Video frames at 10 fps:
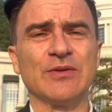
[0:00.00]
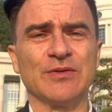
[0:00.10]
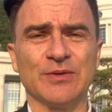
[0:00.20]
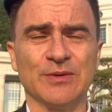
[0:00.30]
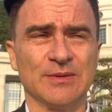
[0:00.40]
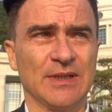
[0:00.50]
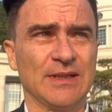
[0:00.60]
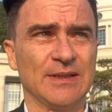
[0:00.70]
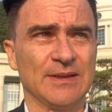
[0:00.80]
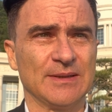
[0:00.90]
to
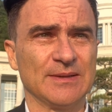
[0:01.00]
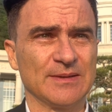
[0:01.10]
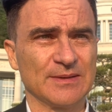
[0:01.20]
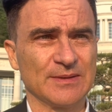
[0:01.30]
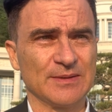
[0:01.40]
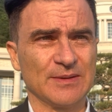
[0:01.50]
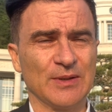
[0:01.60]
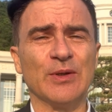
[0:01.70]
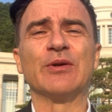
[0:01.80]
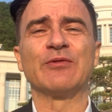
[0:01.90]

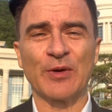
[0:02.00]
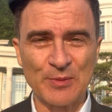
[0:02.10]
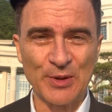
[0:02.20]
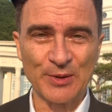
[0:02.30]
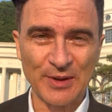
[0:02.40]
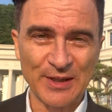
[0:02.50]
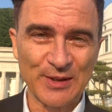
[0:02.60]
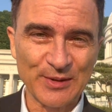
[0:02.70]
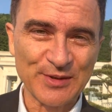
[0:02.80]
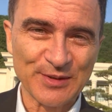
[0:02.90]
learn from you and
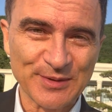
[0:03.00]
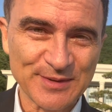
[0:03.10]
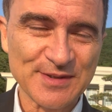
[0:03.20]
know you.